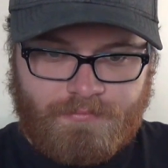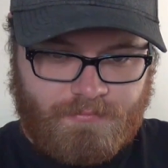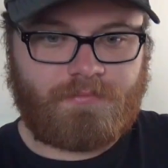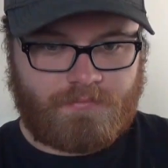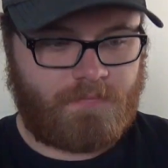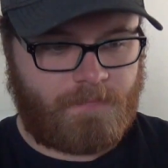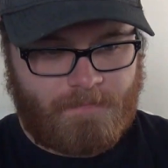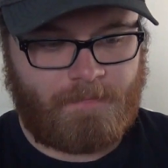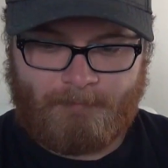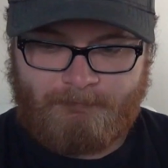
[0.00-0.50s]

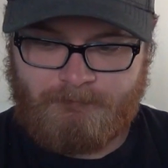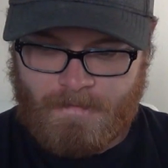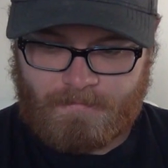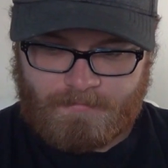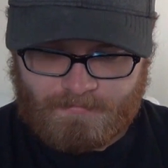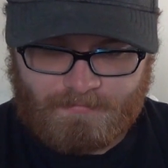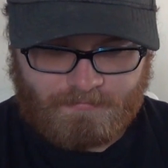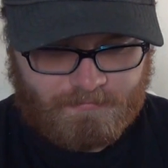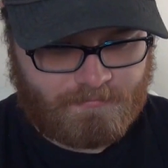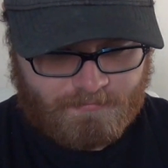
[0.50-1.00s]

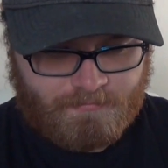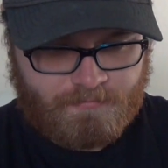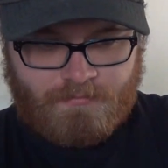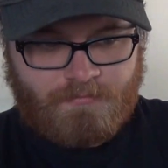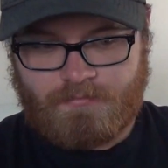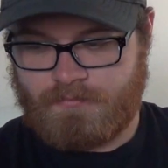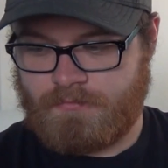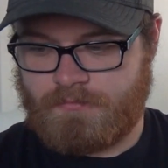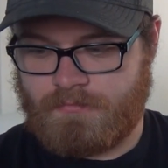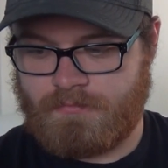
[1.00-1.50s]

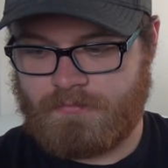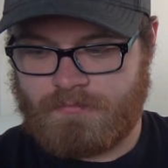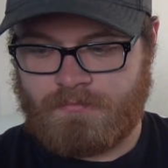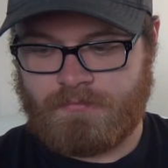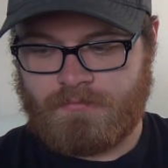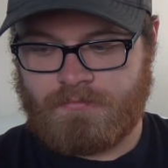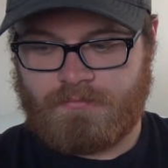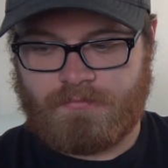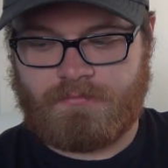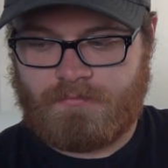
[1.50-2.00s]

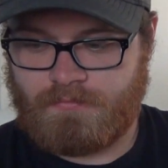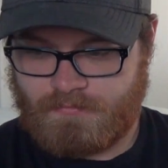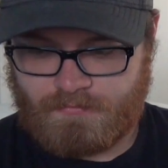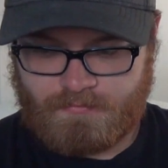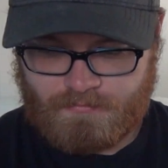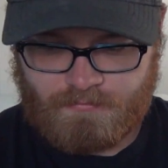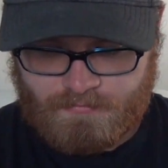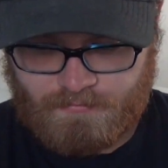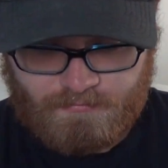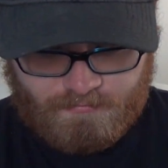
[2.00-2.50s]

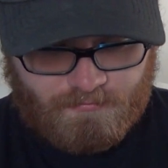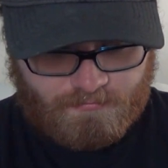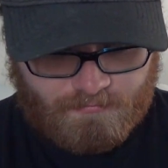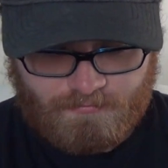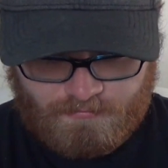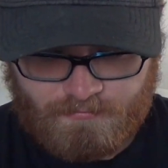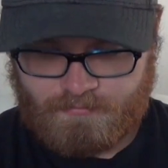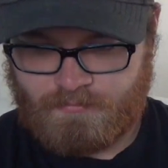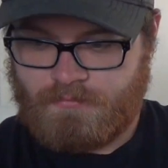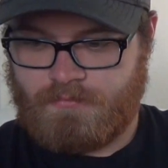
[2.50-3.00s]

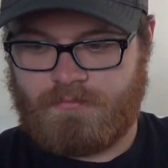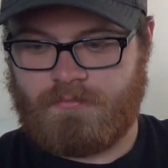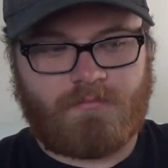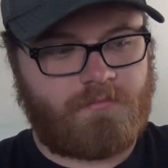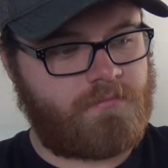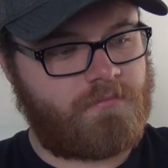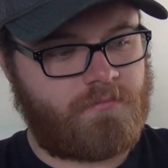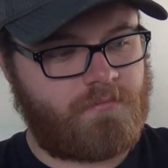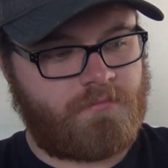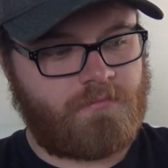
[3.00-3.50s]

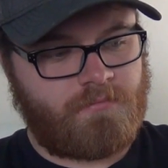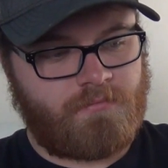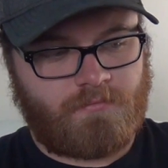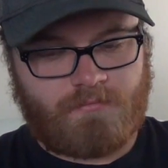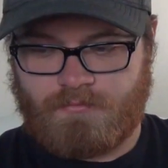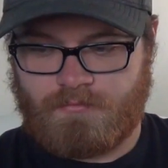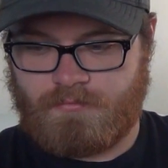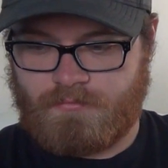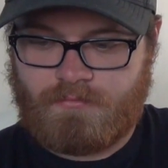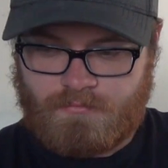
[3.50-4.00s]

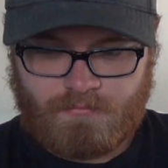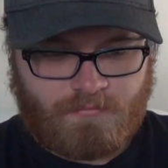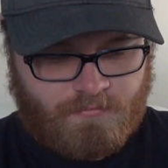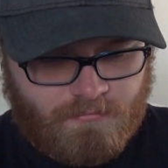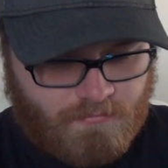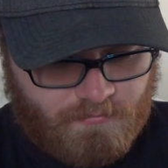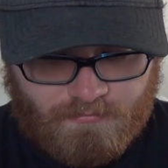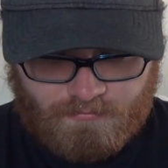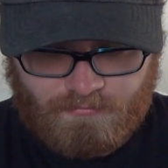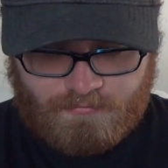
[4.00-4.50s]

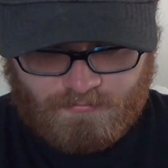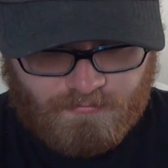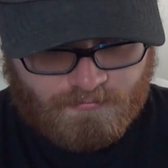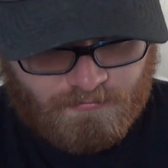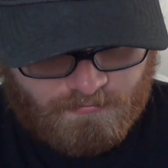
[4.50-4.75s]
(no one is talking)